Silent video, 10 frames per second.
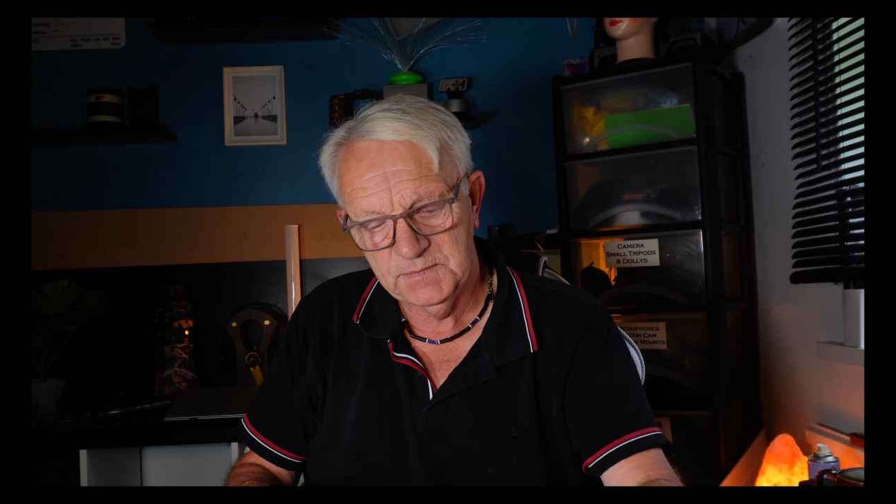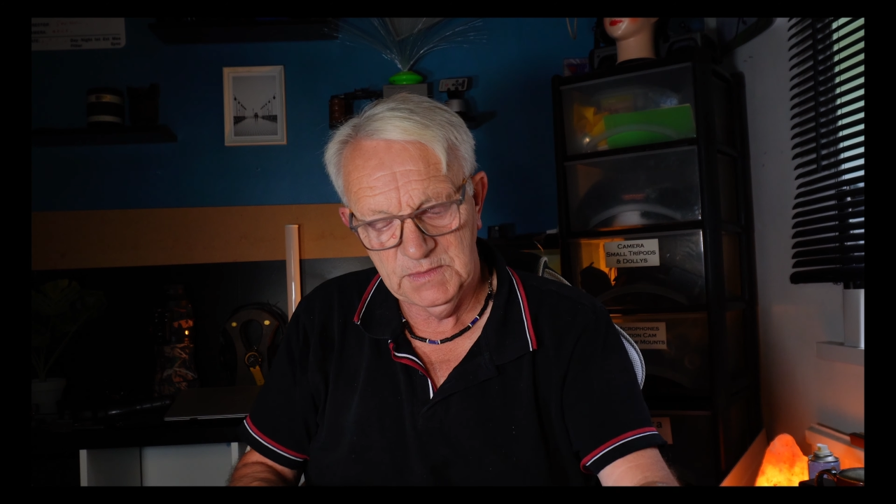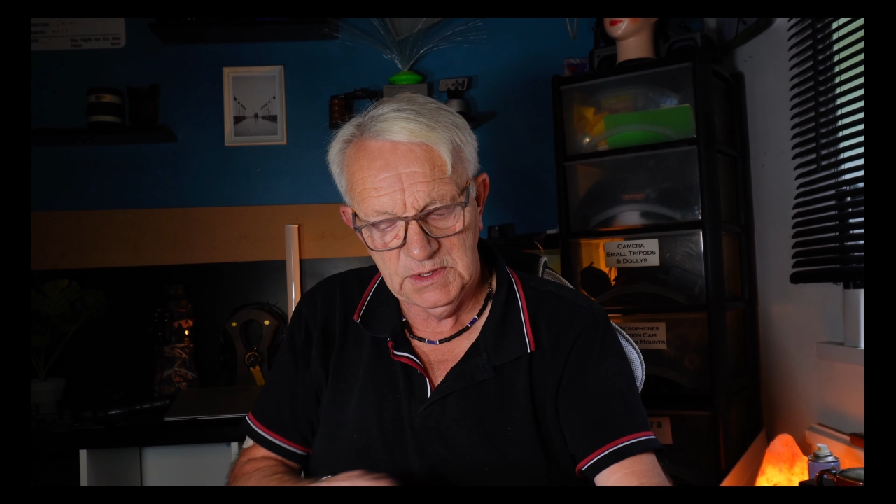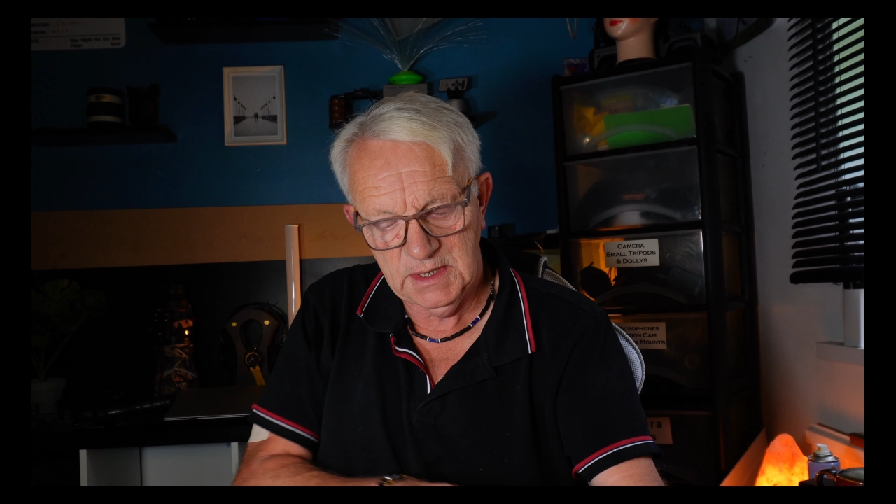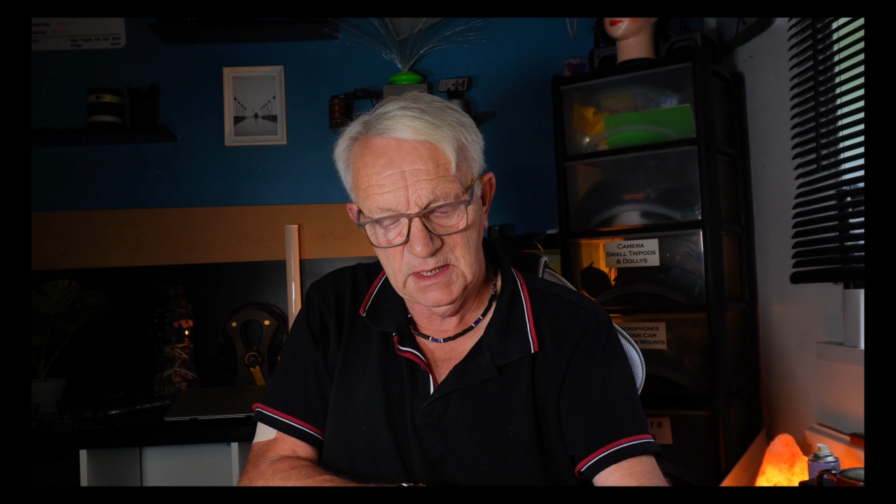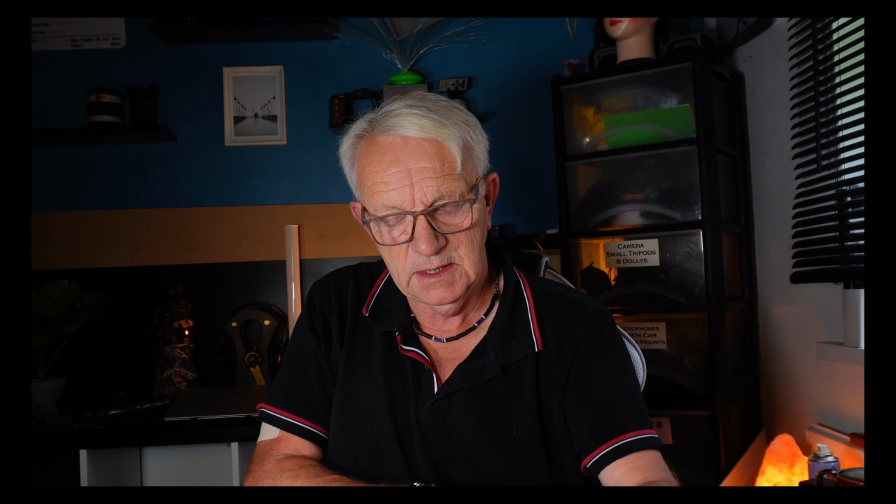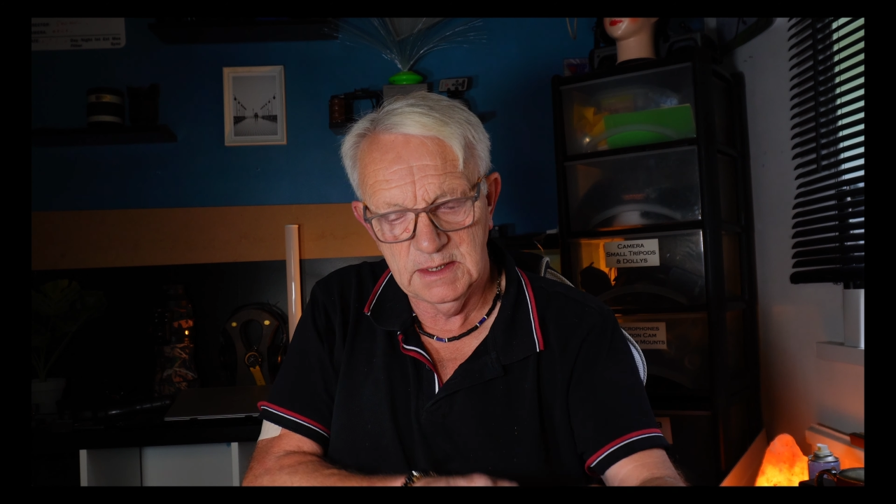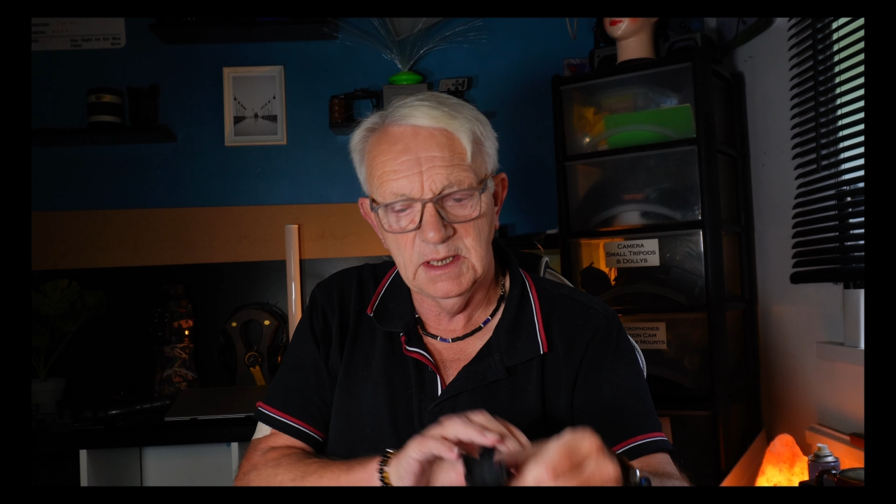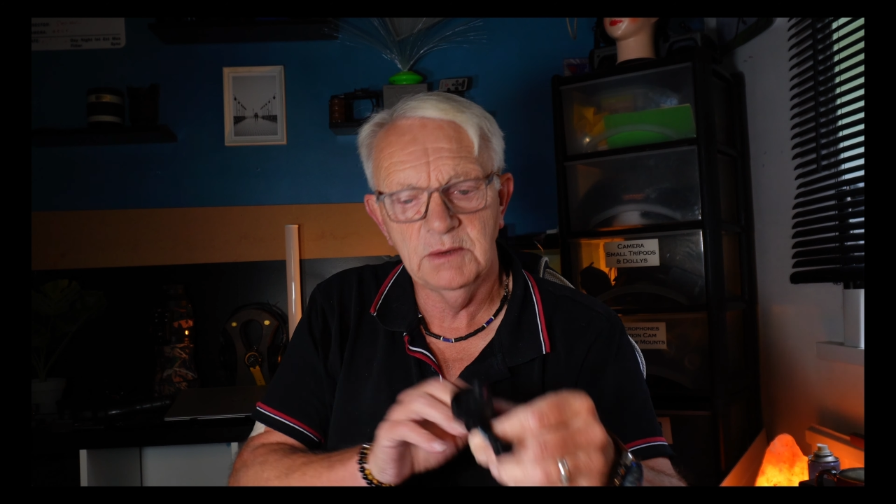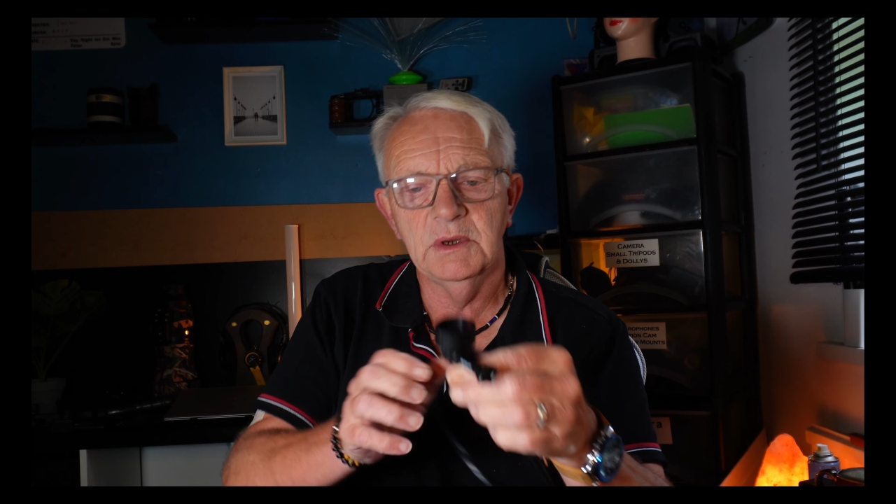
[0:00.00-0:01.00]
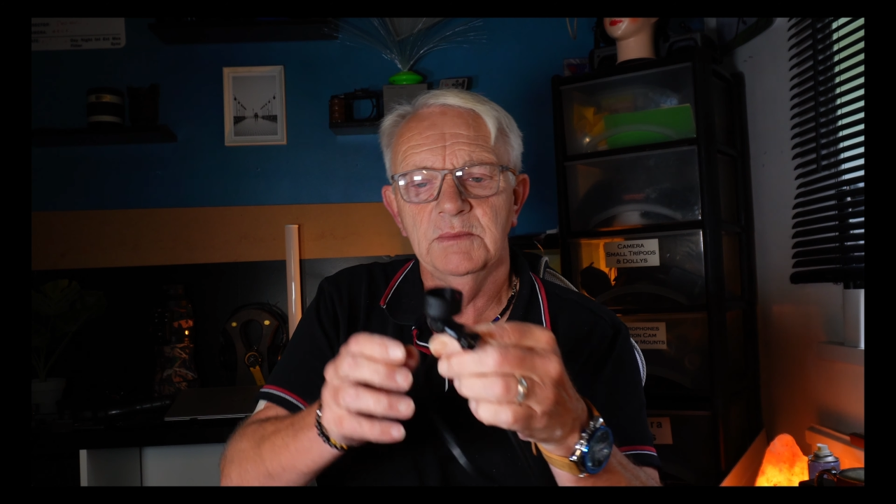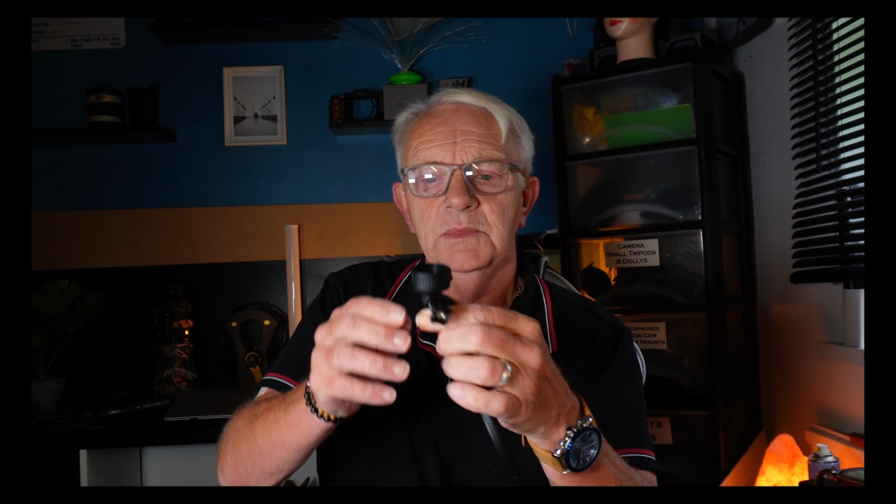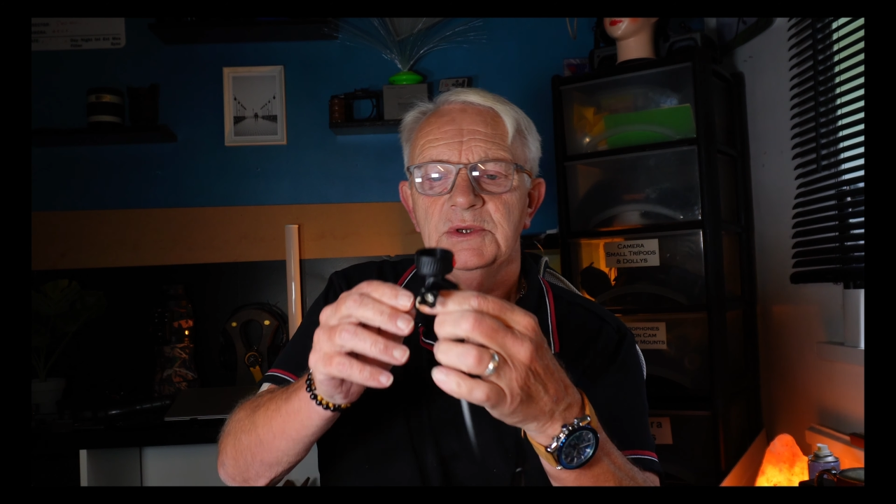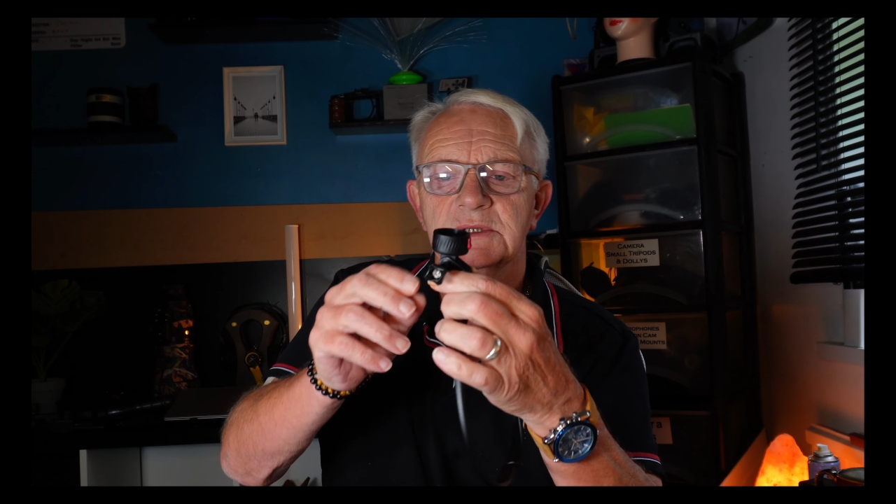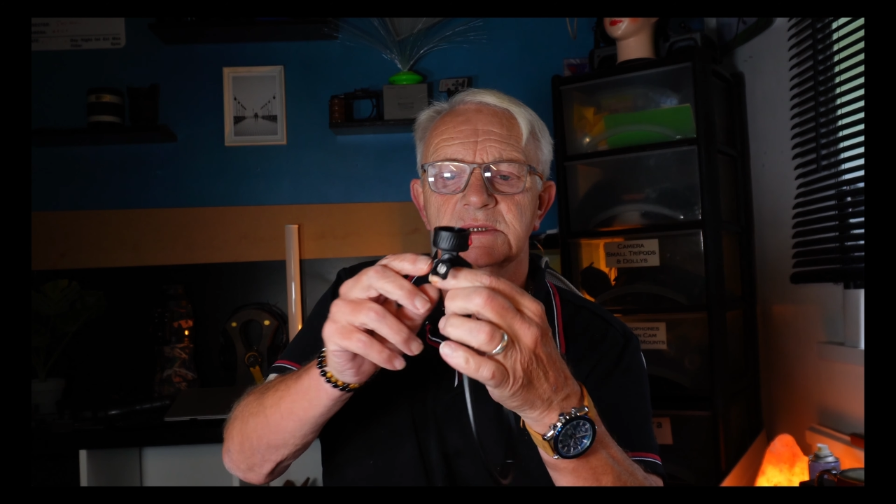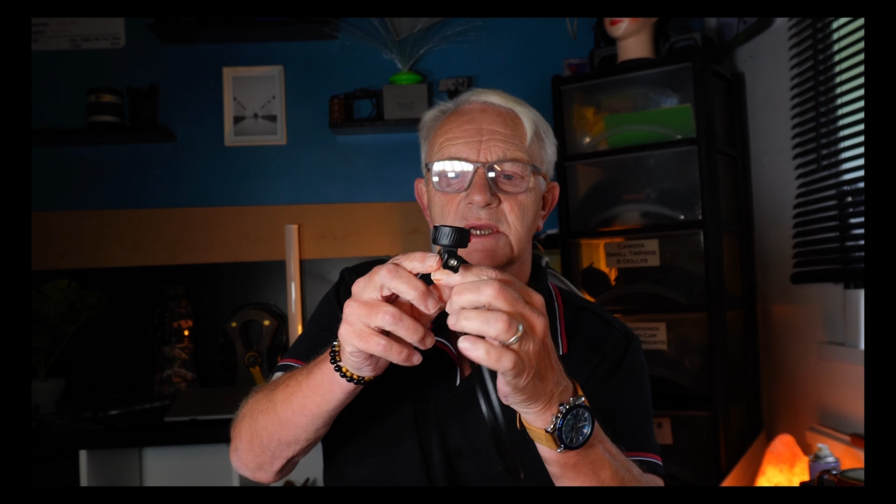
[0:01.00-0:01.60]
You get another one which is a